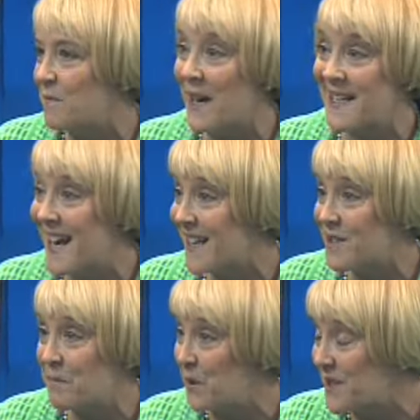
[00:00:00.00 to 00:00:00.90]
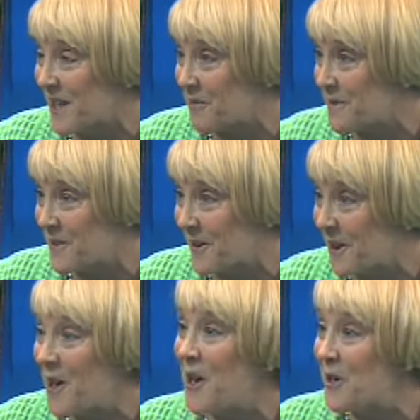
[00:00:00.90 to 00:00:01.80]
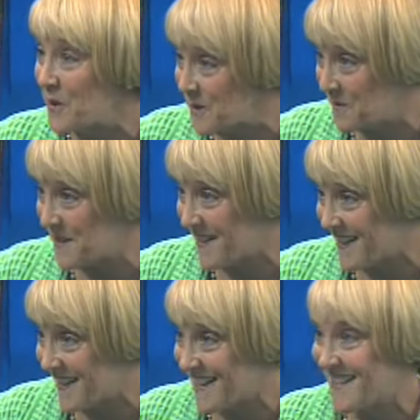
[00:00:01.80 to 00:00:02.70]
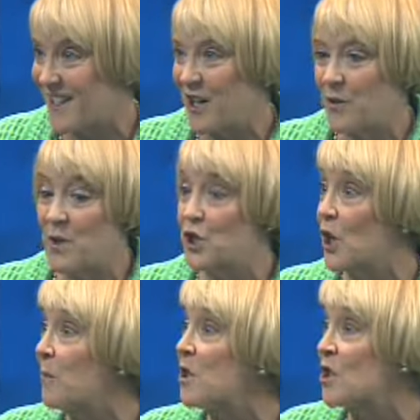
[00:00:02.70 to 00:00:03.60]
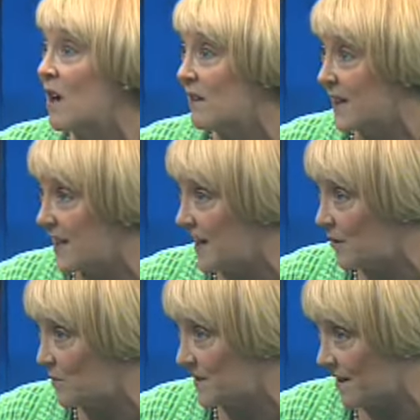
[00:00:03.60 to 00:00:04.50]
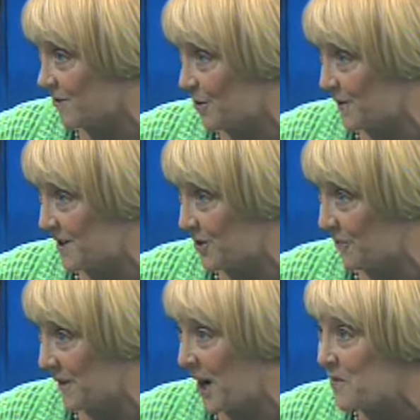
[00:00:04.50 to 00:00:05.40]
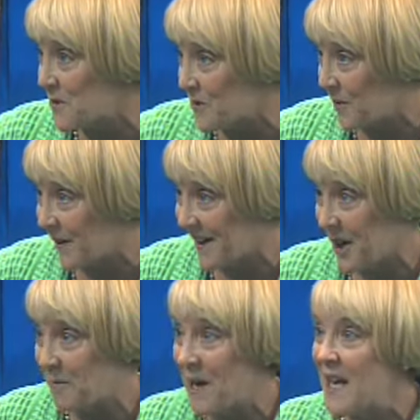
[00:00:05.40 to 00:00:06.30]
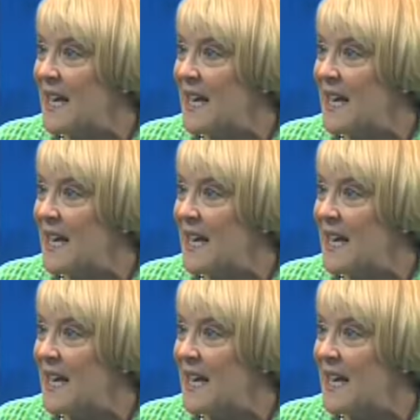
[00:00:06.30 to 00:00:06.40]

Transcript: My dad's birthday was on Christmas Day, so German chocolate cake was our tradition when when I was growing up.